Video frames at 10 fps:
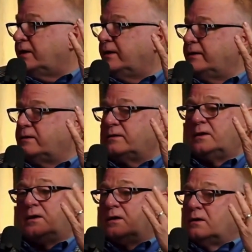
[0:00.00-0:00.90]
and
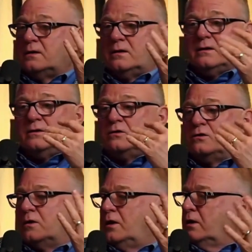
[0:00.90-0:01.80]

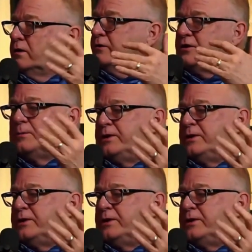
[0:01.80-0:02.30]
you're all in the same